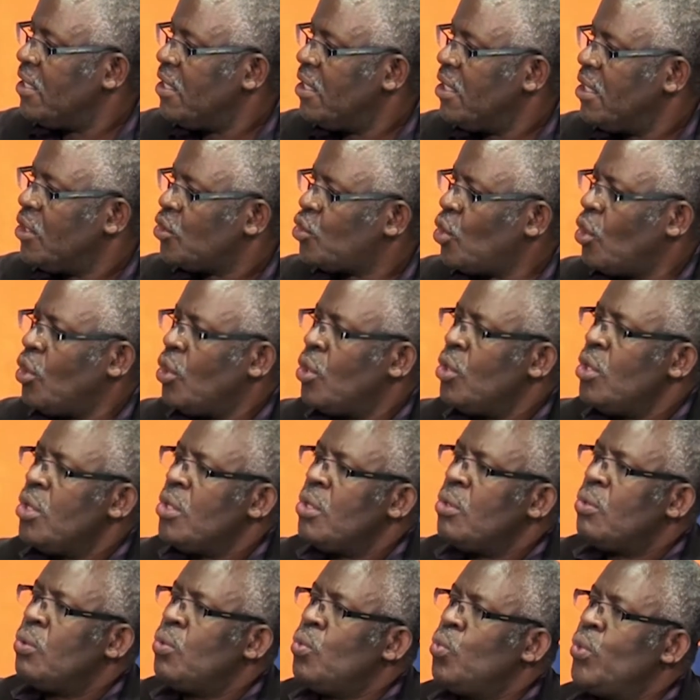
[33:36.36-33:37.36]
So
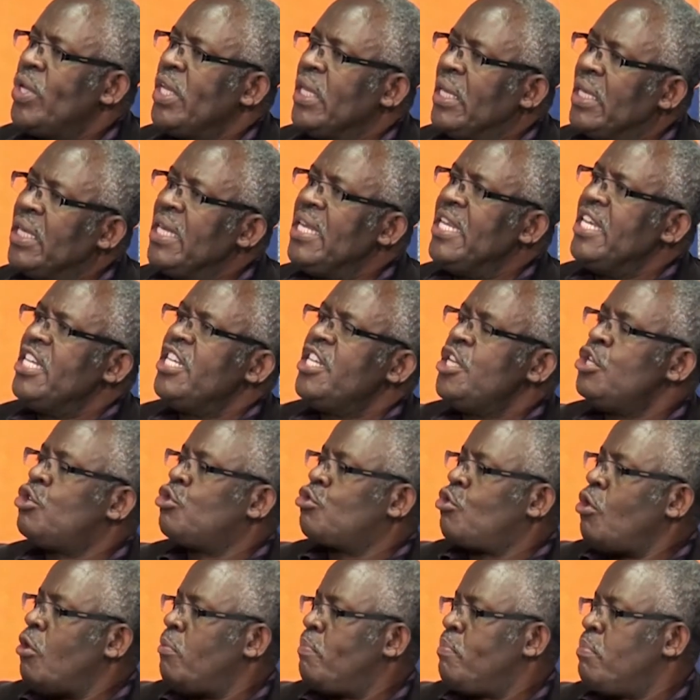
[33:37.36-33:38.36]
we really need to
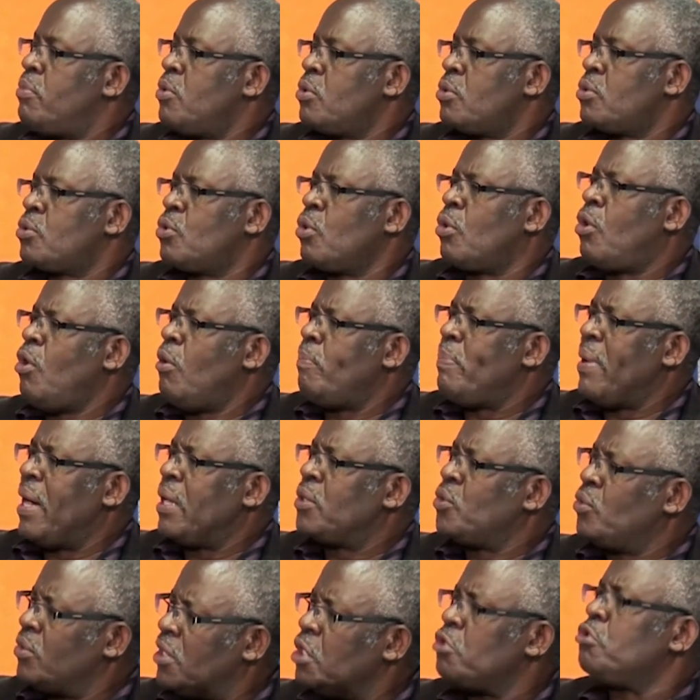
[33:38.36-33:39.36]
go
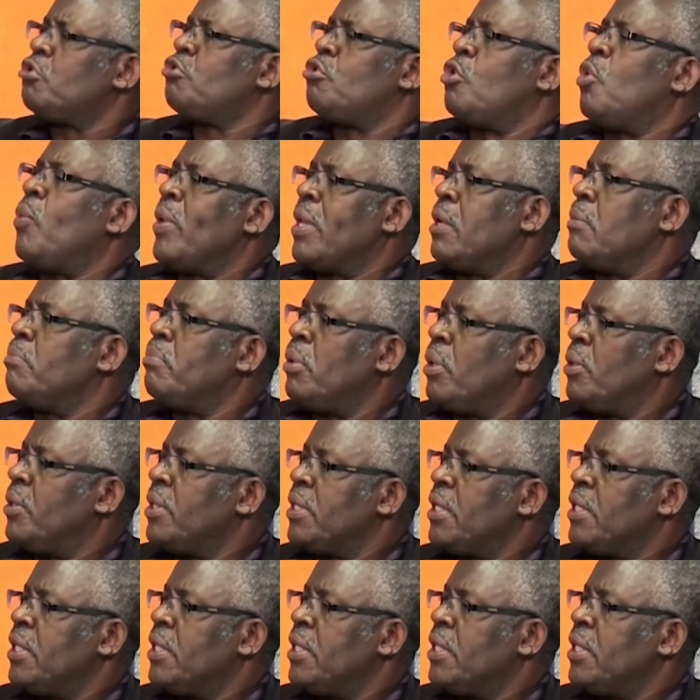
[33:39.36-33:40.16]
back to the drawing board.